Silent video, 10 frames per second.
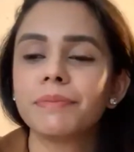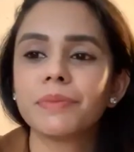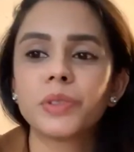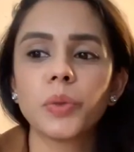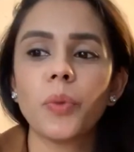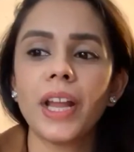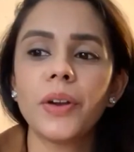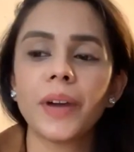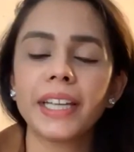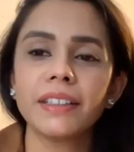So while
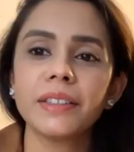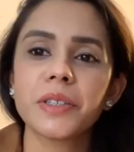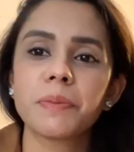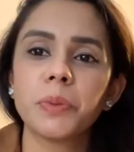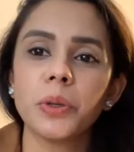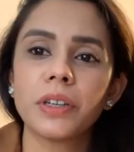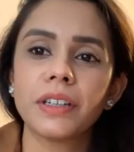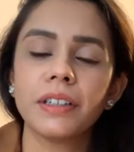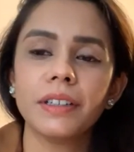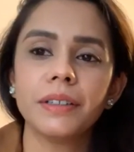writing this book,
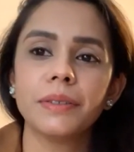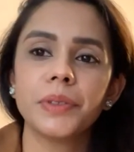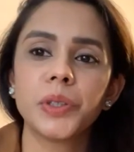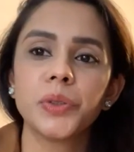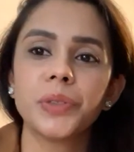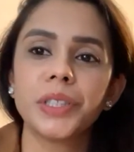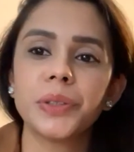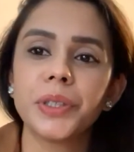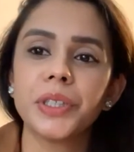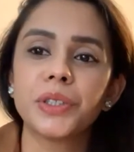
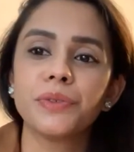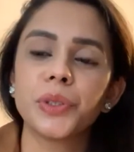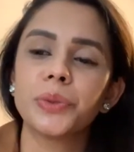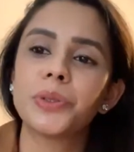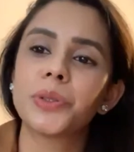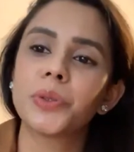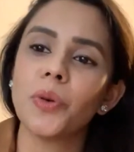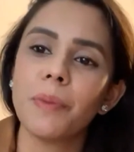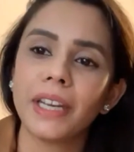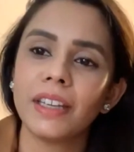you interviewed so
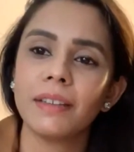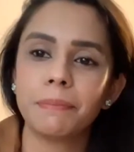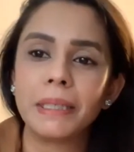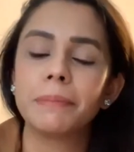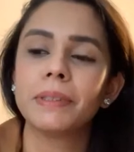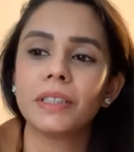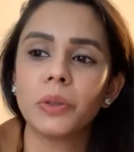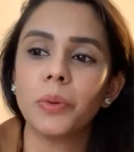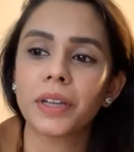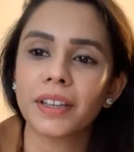many people in
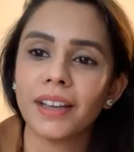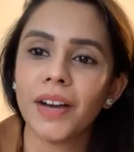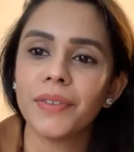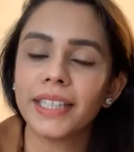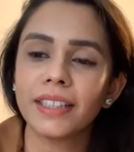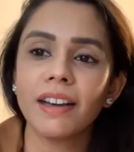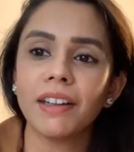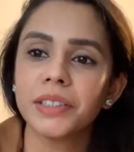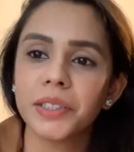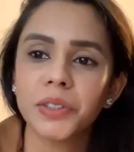Okinawa. I think
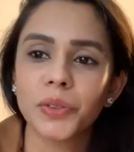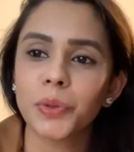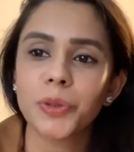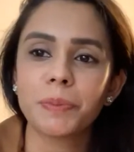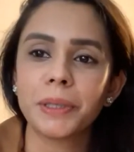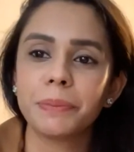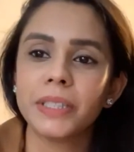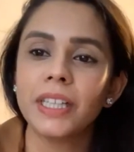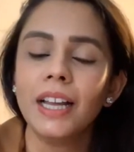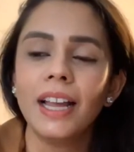hundreds of those people.
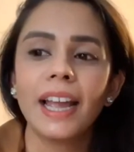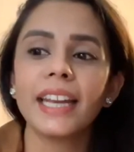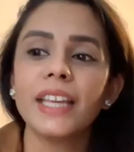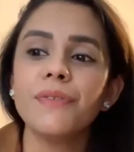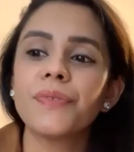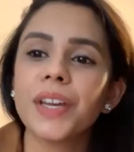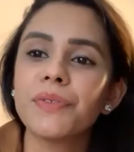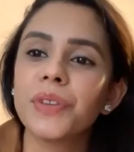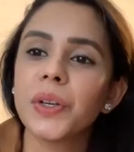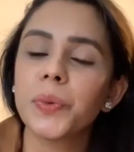Any
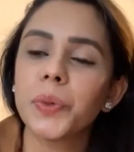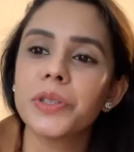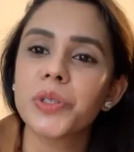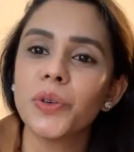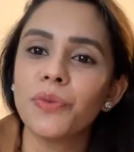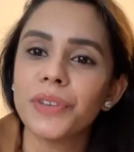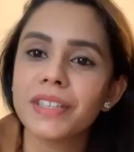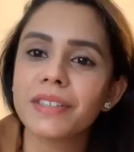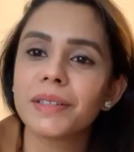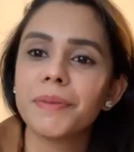favorite words of
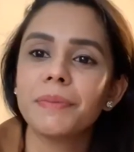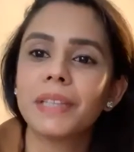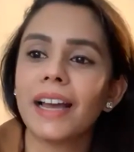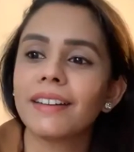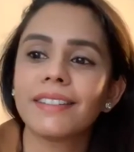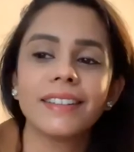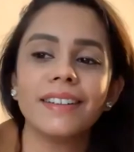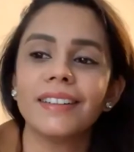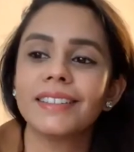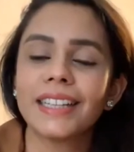wisdom that
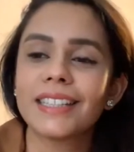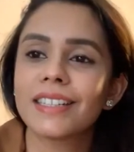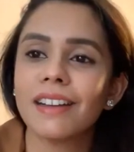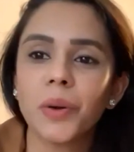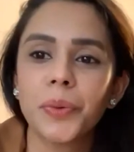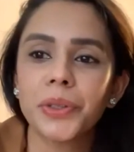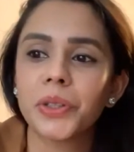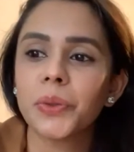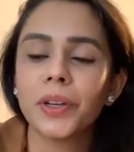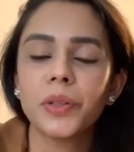stuck with
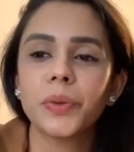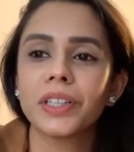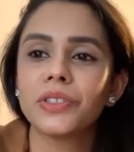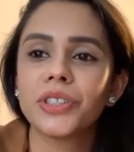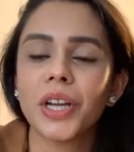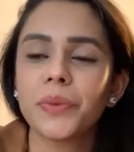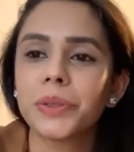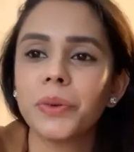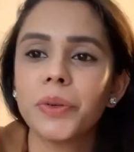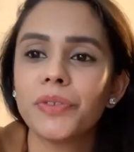you and you can share with
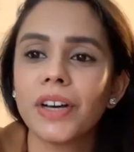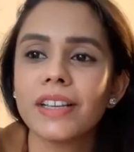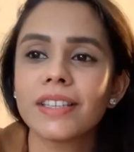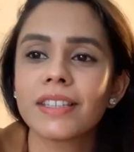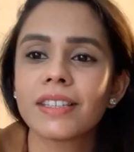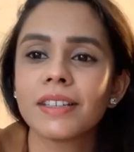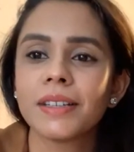all of us?